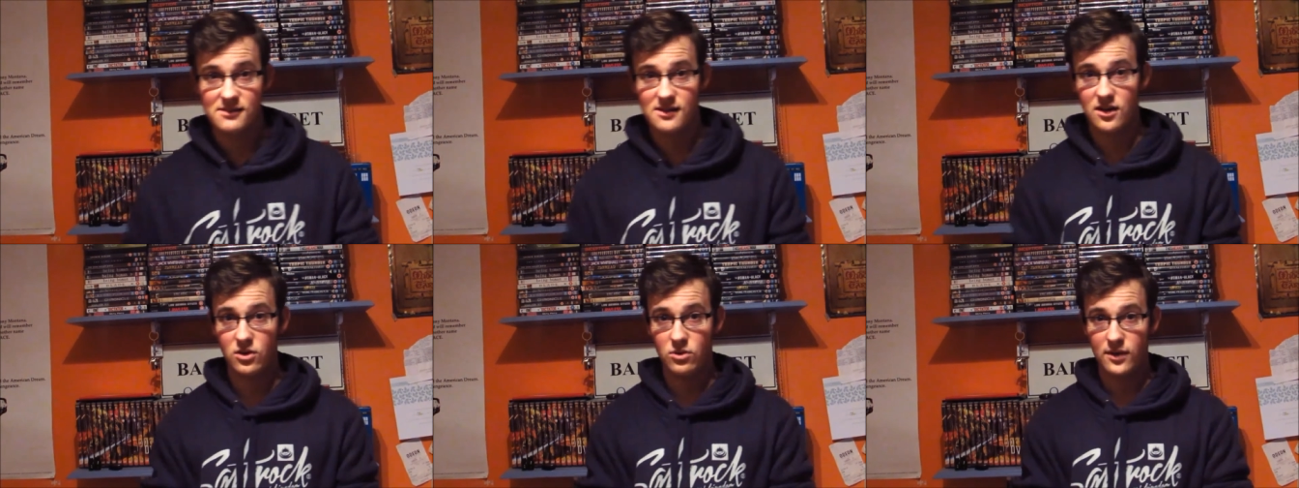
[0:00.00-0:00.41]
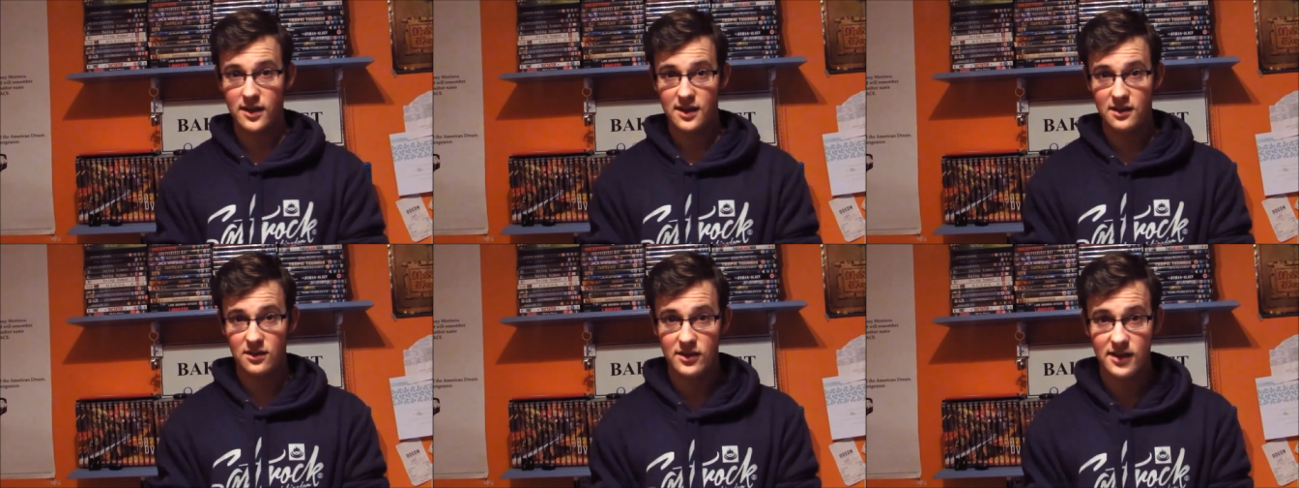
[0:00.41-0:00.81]
a
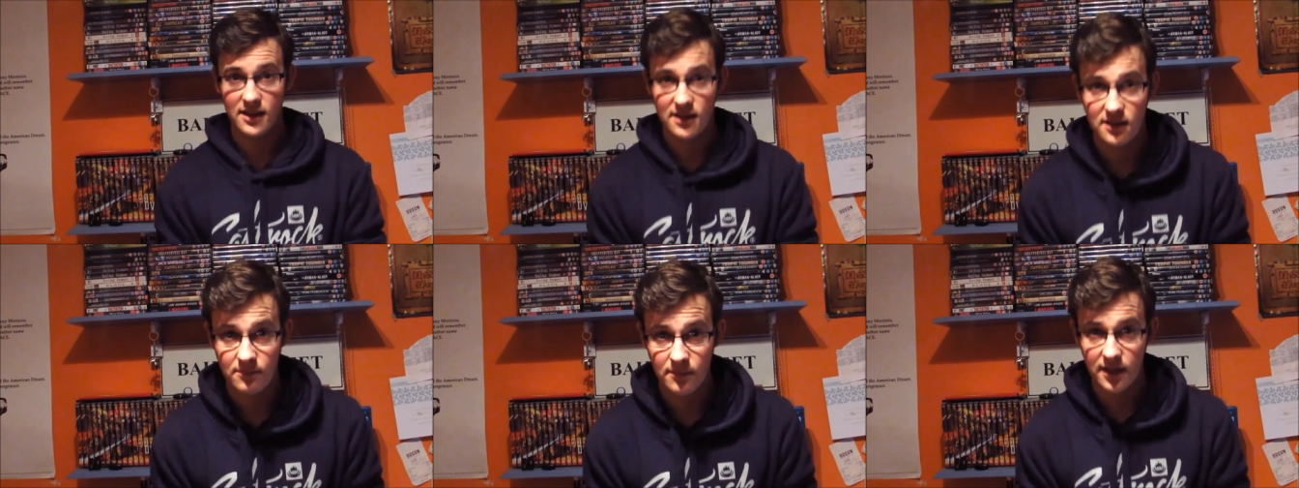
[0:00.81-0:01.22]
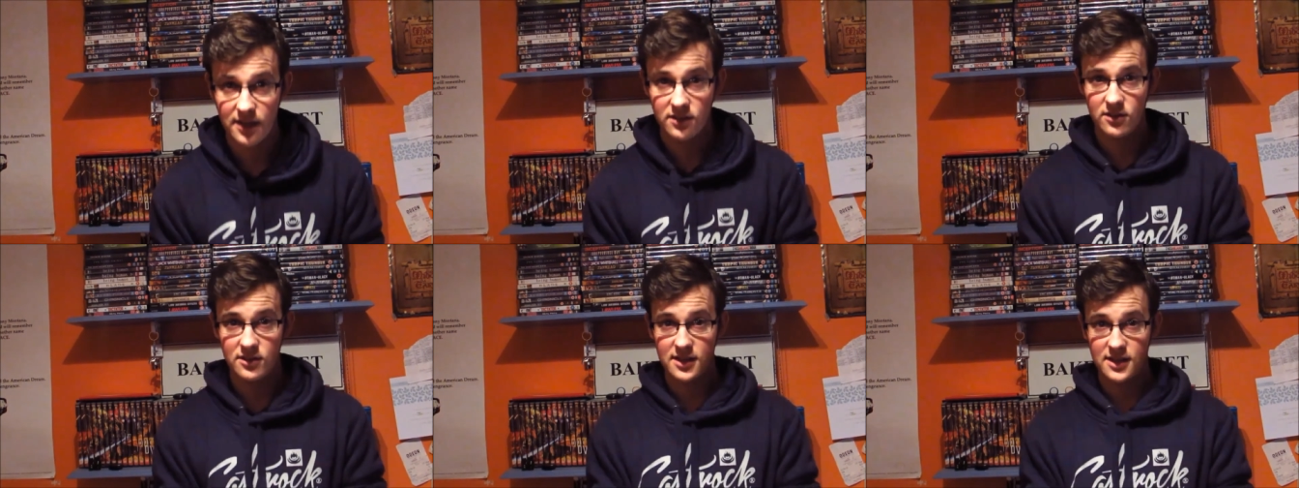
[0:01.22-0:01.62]
quick look into my
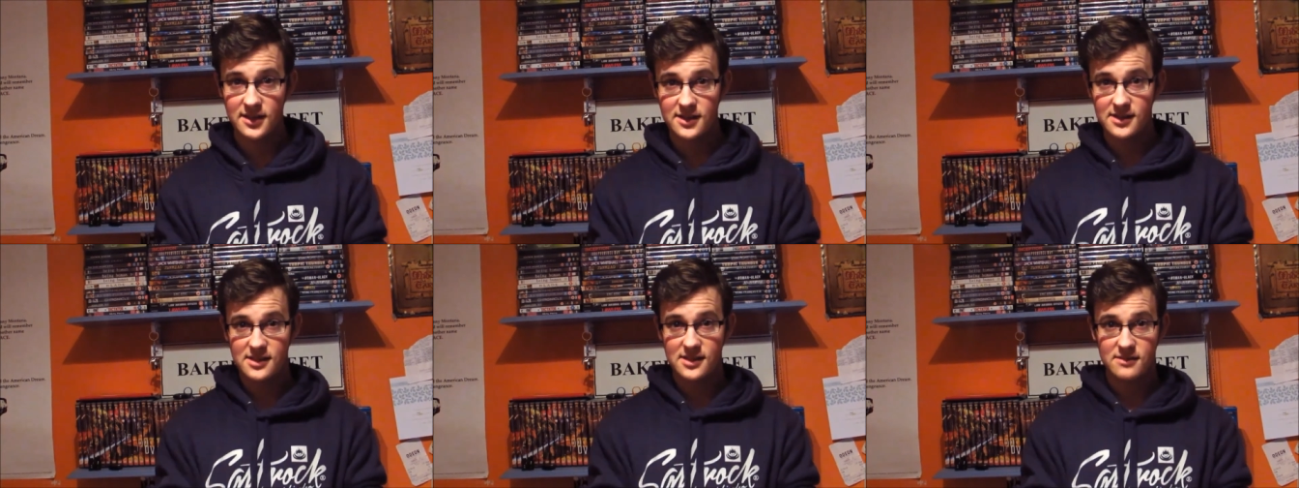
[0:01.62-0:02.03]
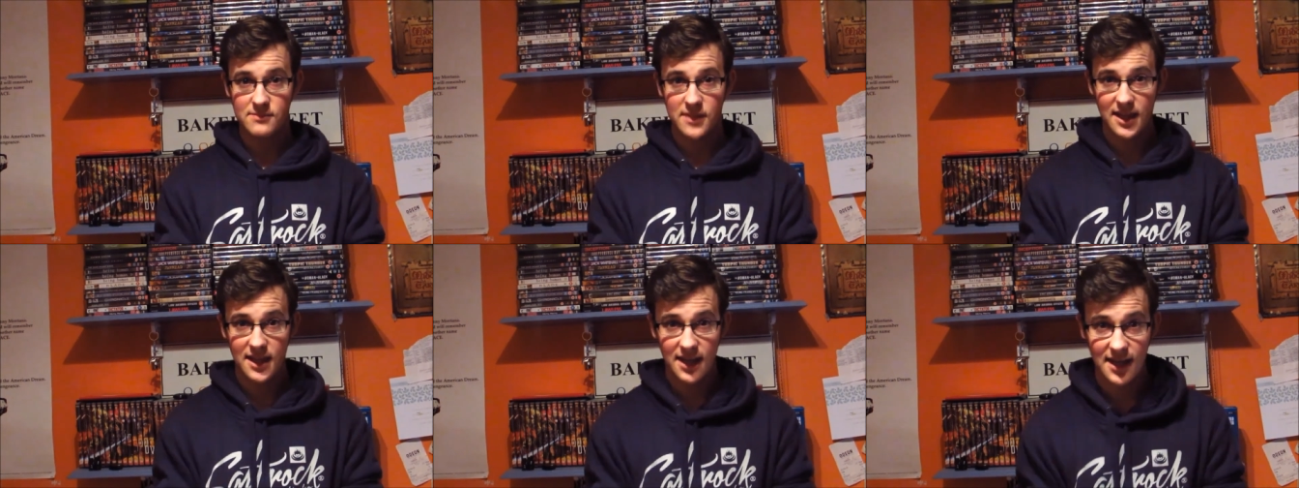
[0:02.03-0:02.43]
nerdiness and
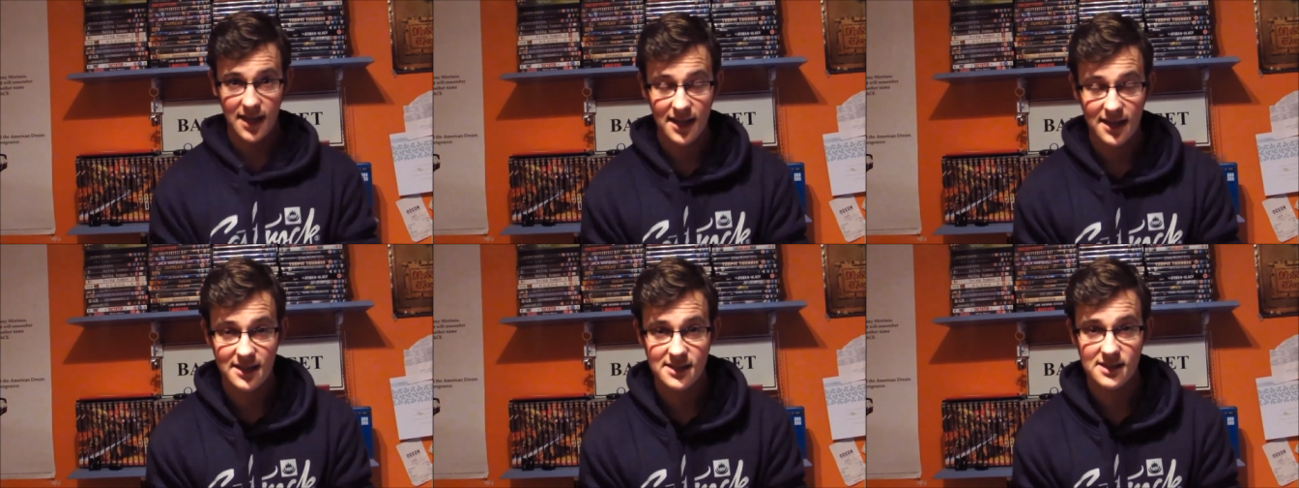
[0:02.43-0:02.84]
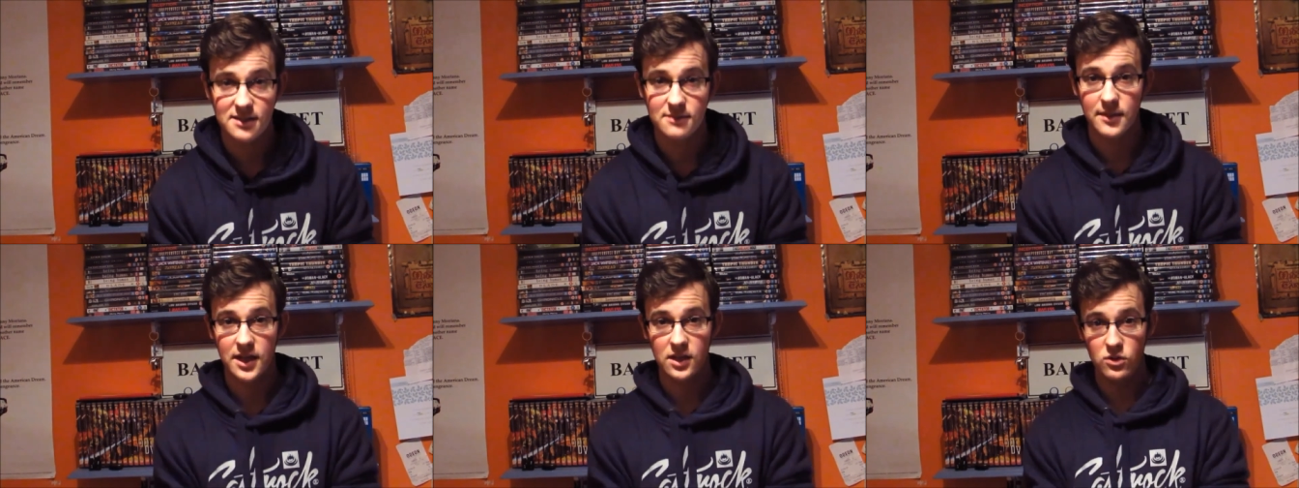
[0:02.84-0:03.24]
my geekiness and
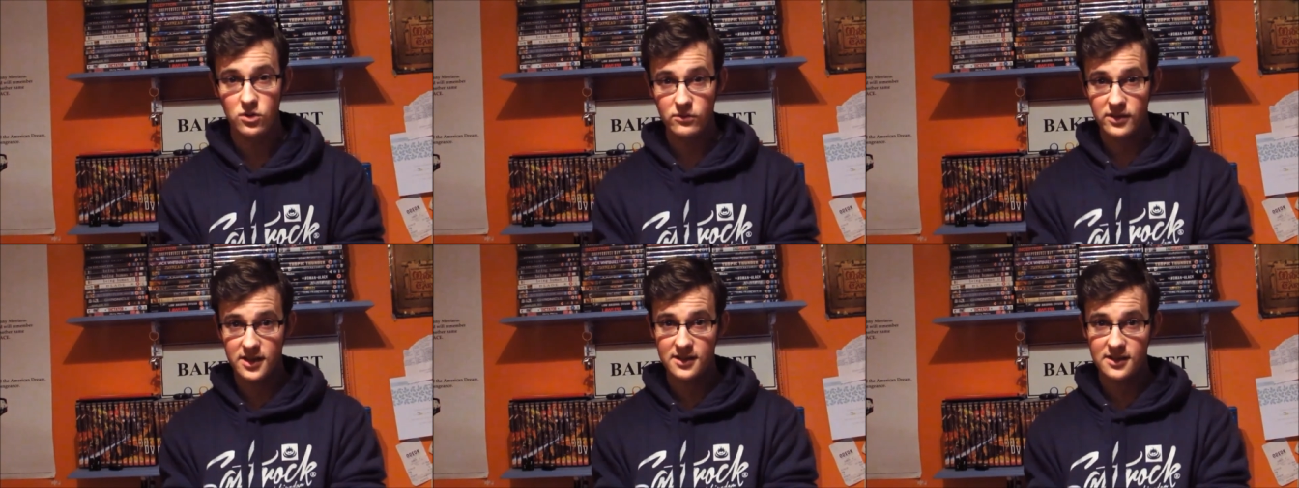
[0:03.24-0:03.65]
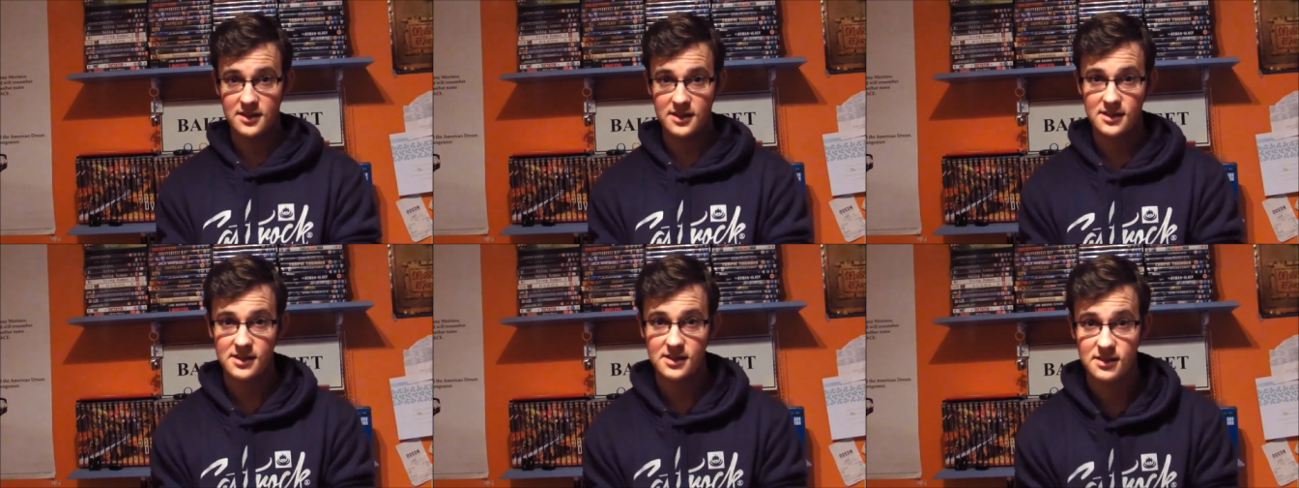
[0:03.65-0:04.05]
my
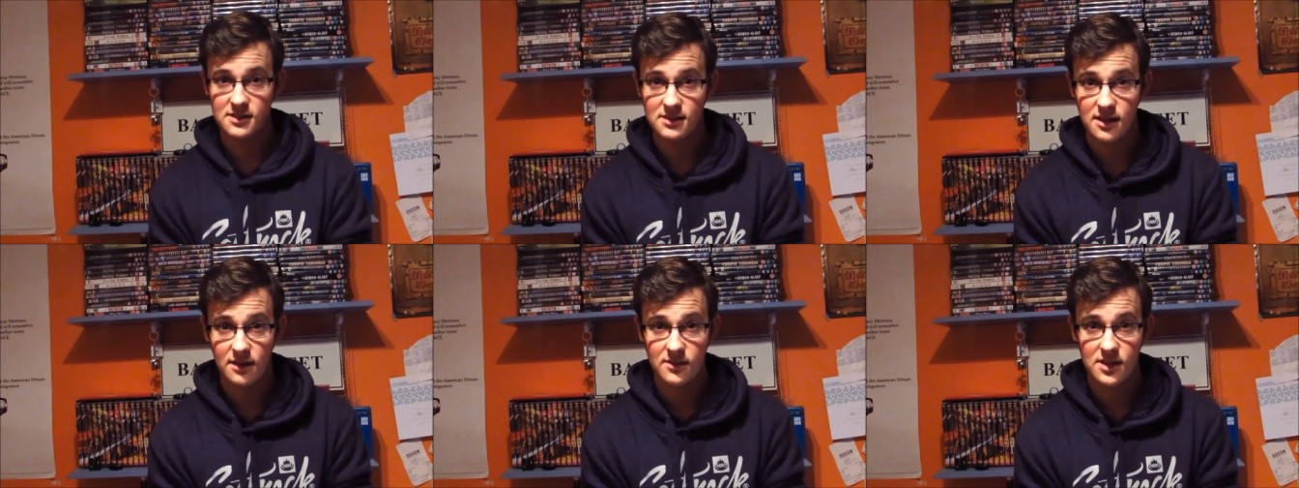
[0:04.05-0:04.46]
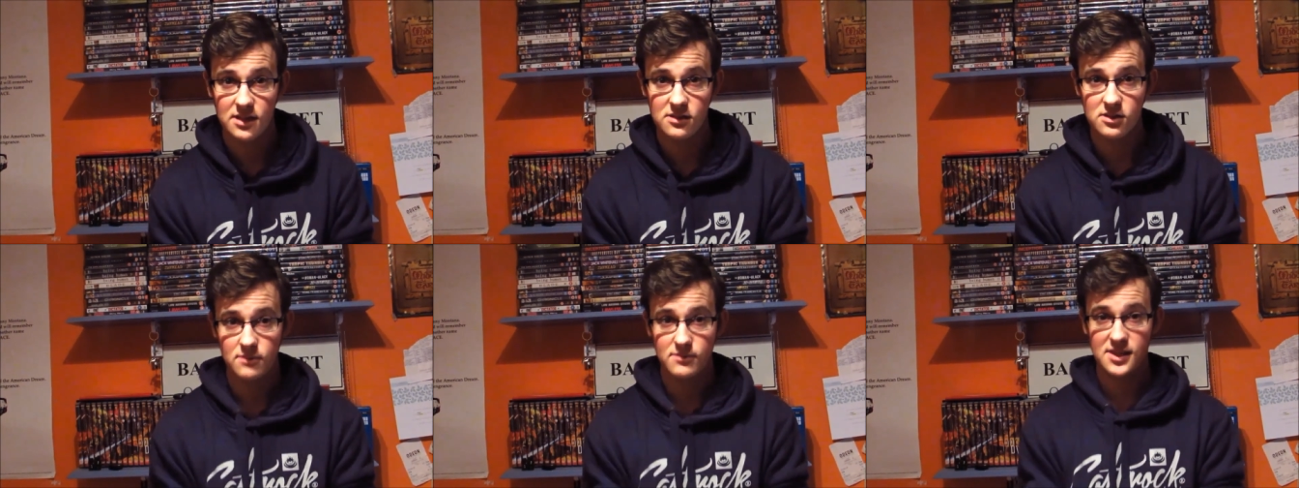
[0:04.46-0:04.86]
Whovianness and I need to
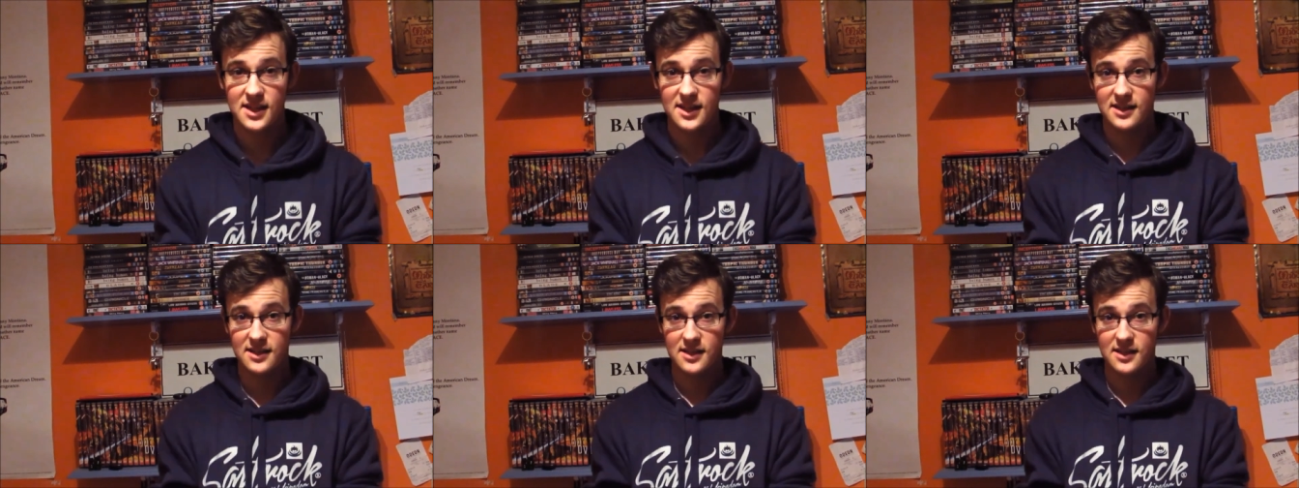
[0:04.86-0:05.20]
stop saying